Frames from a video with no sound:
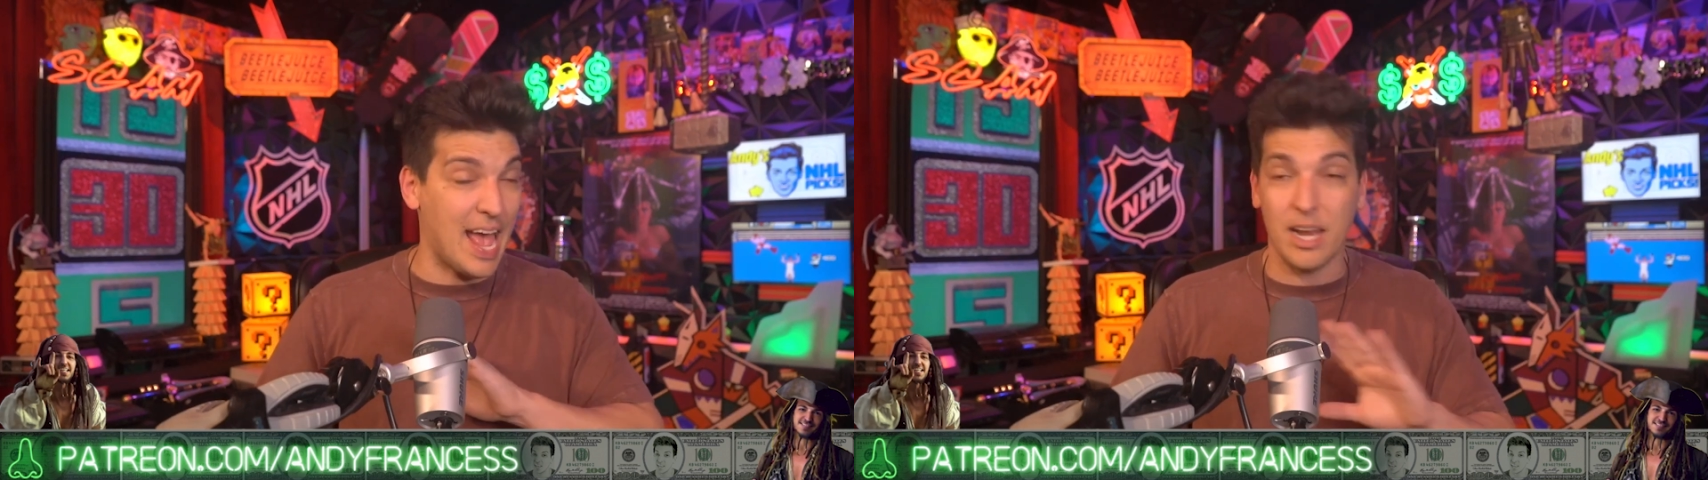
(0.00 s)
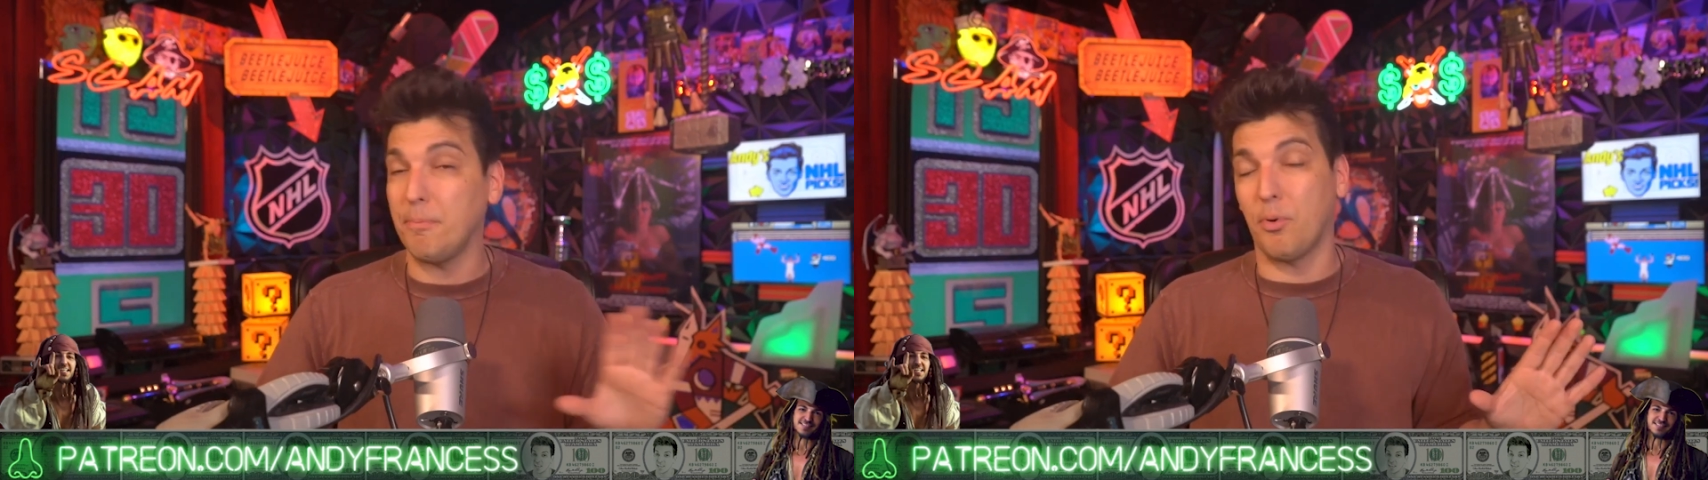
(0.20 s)

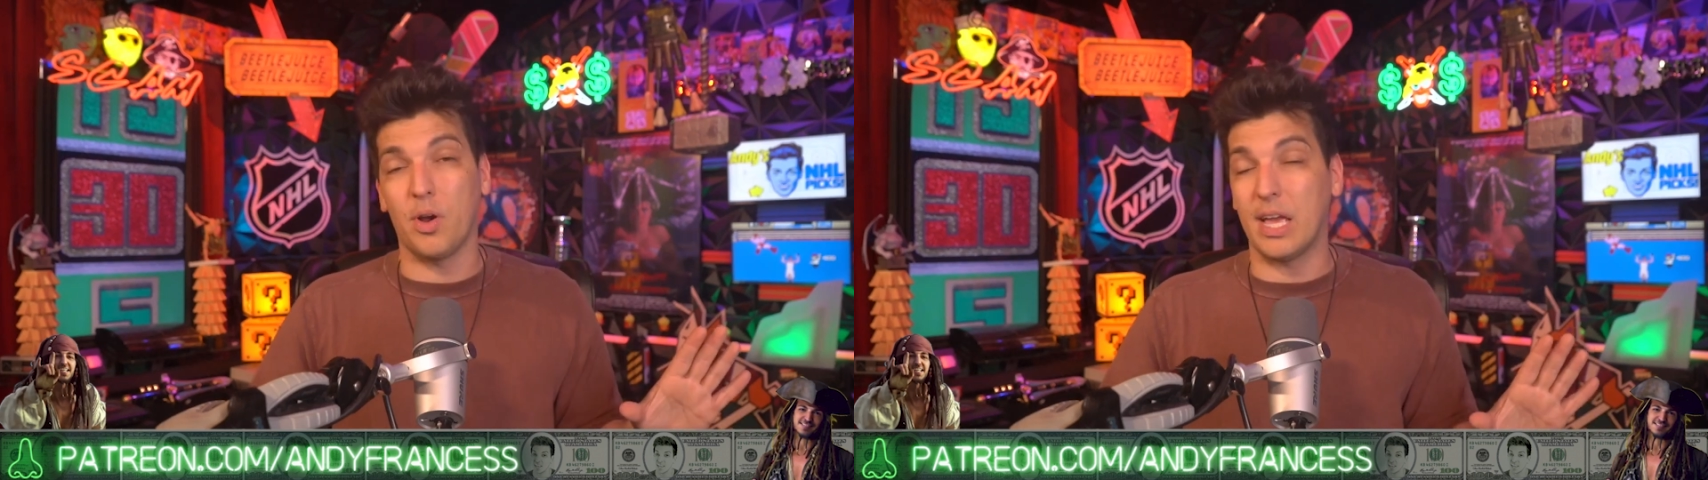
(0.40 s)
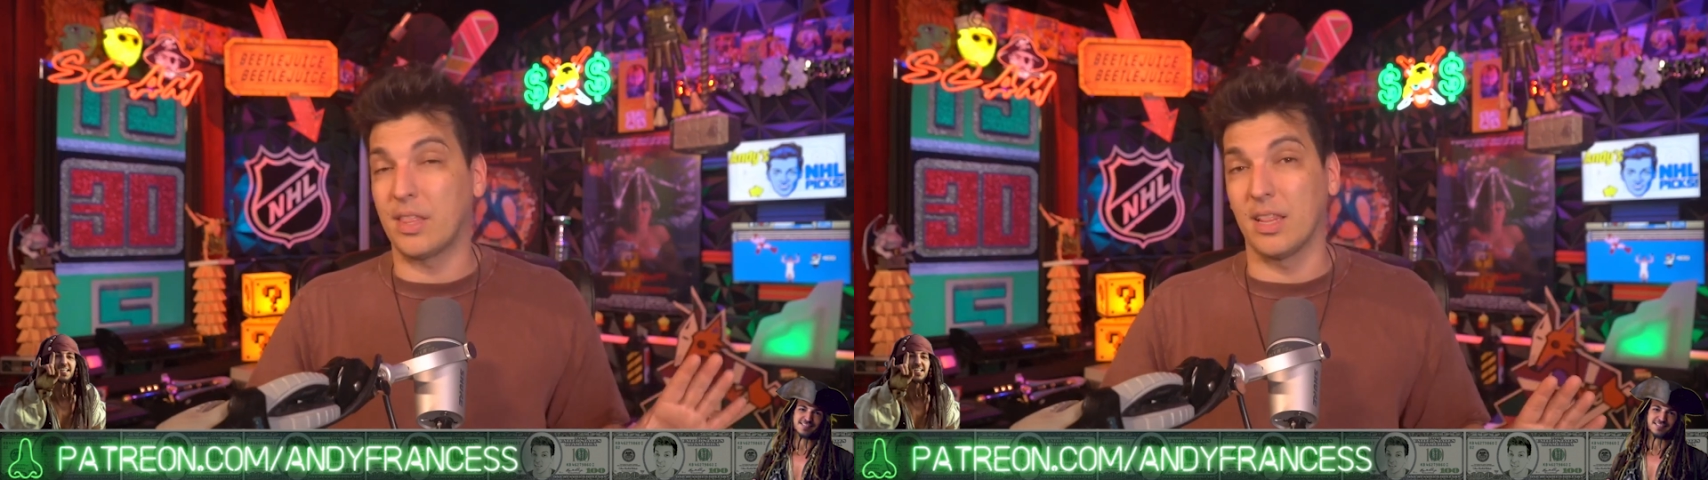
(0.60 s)
any
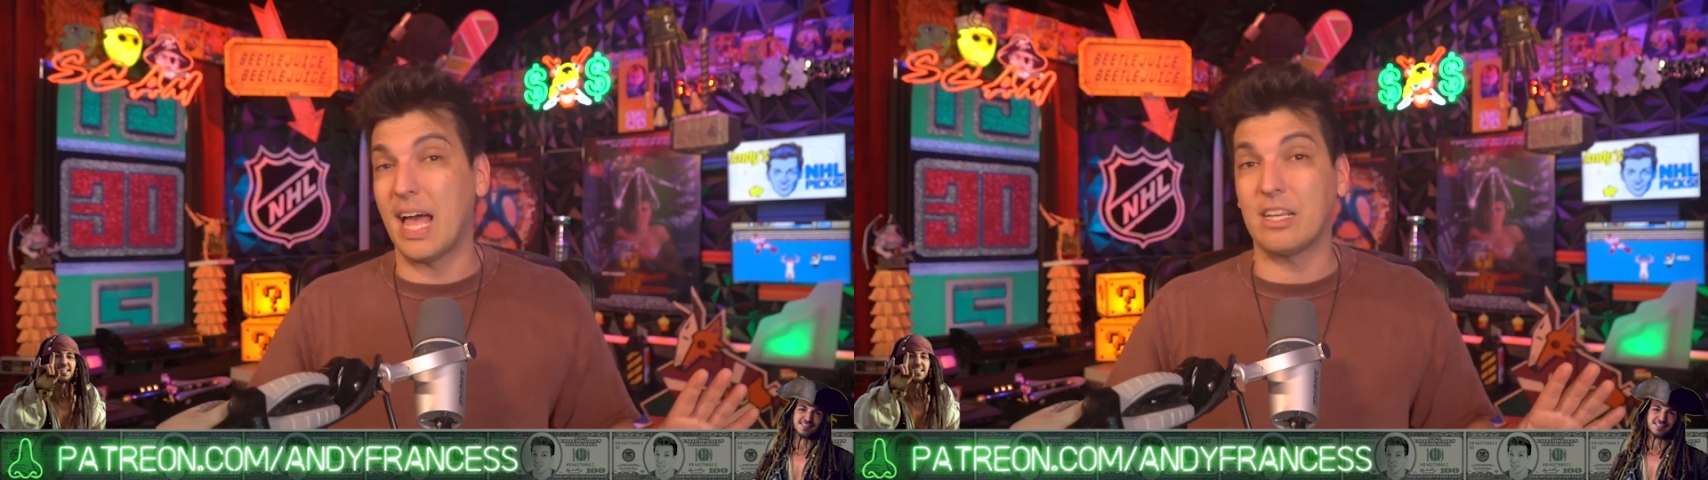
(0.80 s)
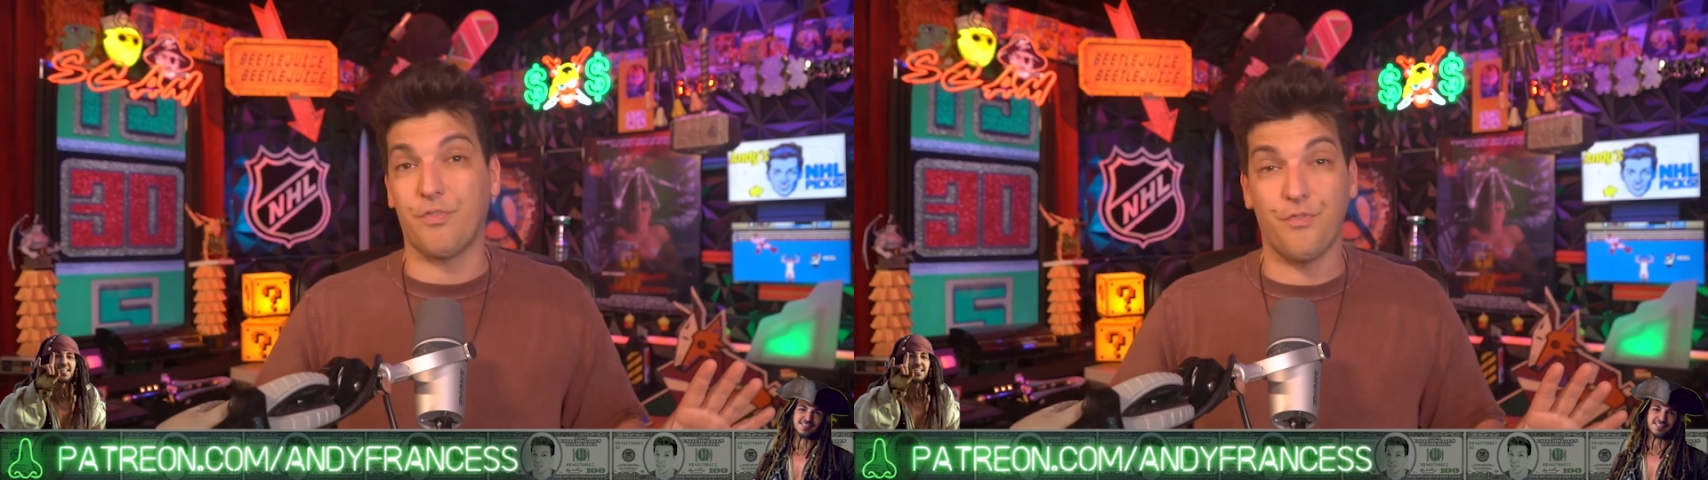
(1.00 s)
point in the
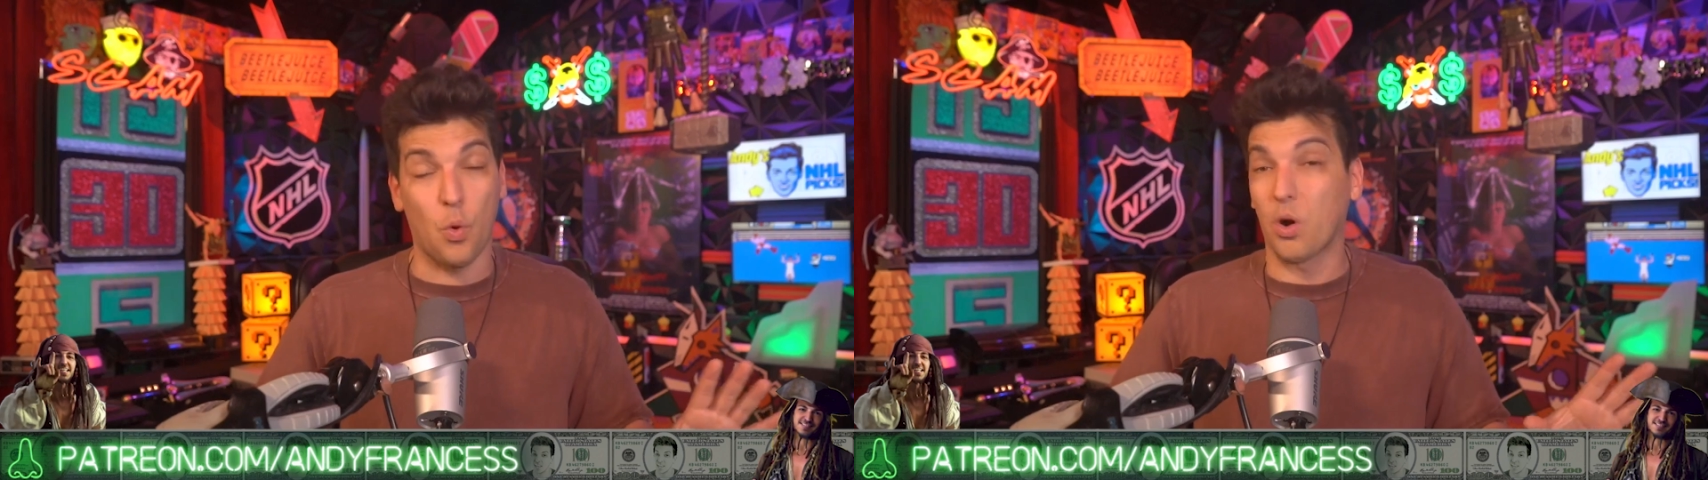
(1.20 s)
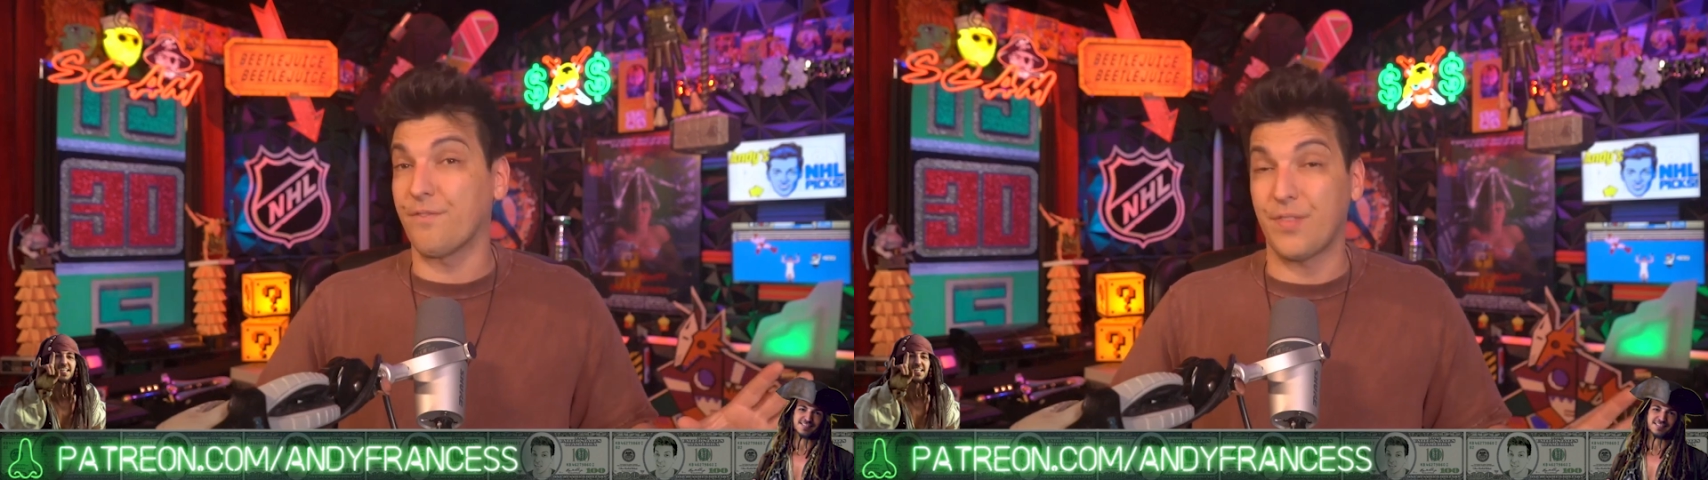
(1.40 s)
last 4
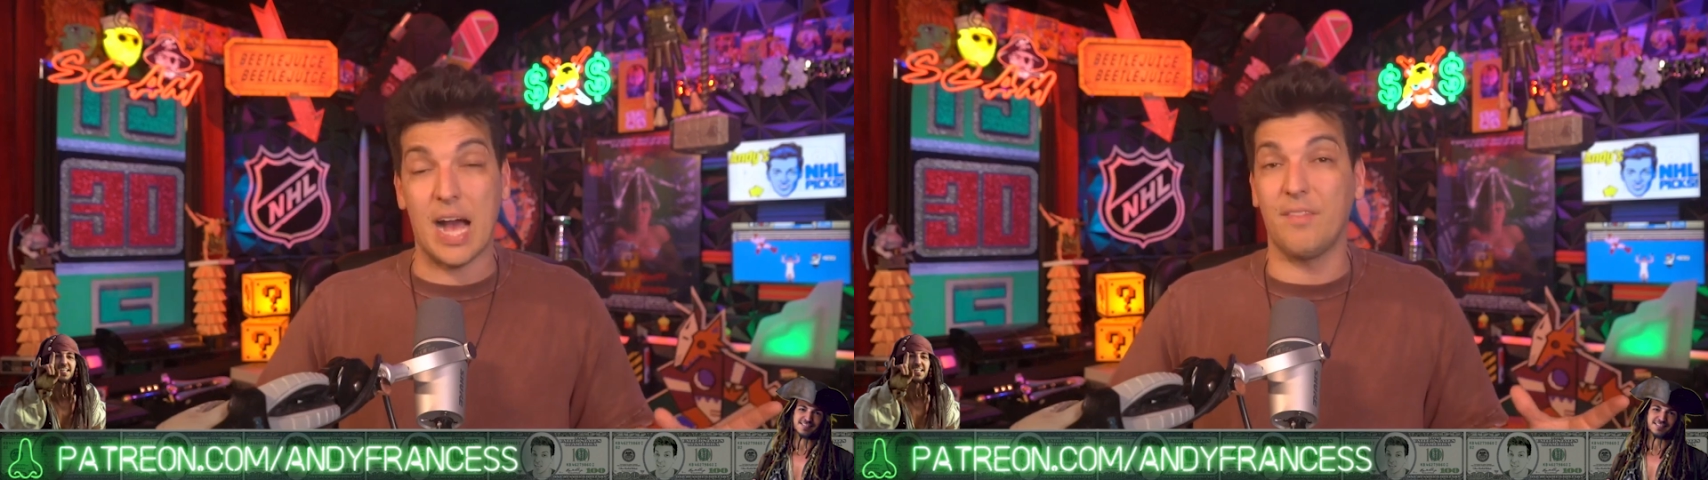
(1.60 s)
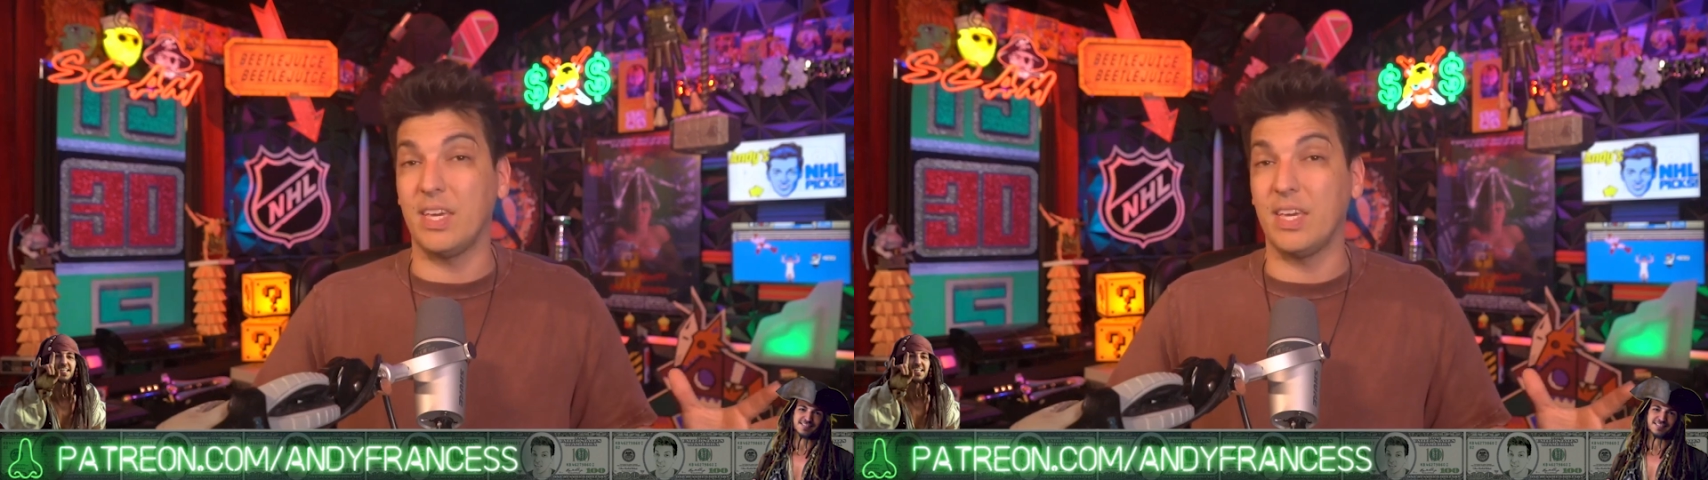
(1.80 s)
or 5